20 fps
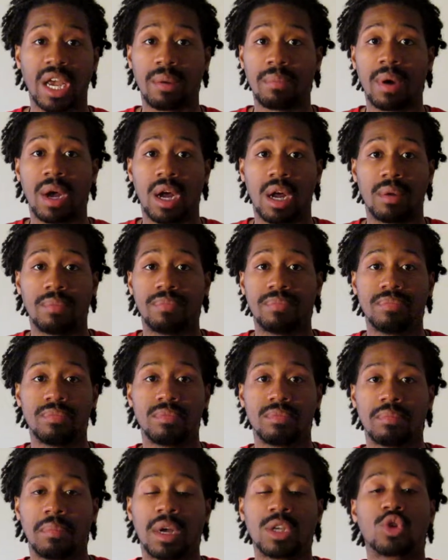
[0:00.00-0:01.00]
my
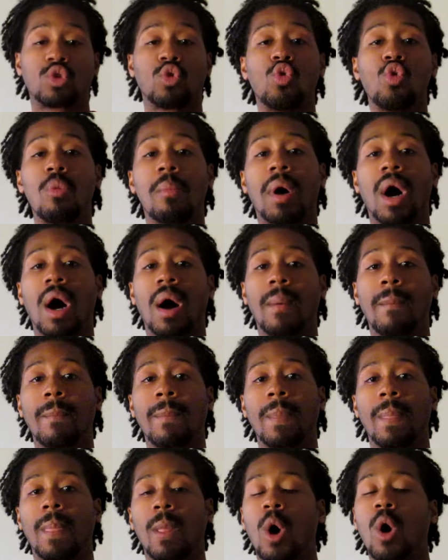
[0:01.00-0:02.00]
school mom,
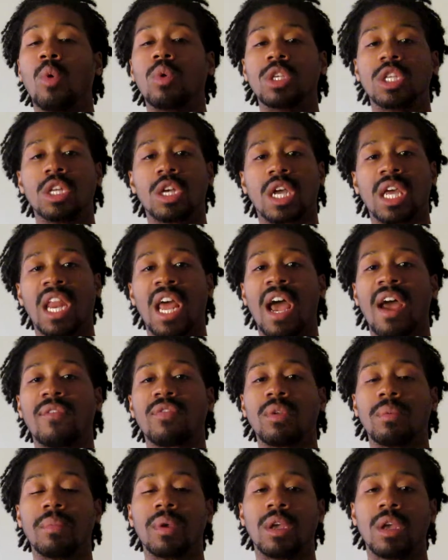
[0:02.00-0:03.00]
always looking
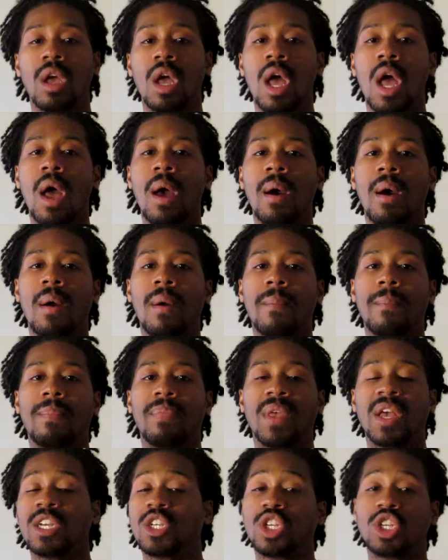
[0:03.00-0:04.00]
after me.
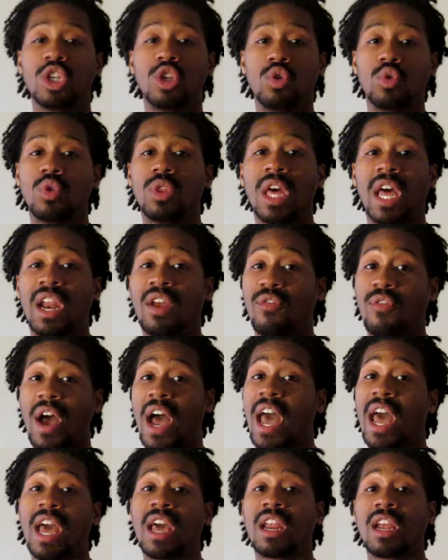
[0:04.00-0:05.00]
And she knew that if
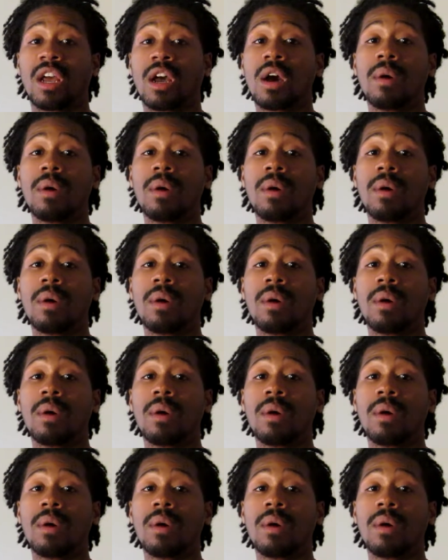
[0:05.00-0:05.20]
I hadn't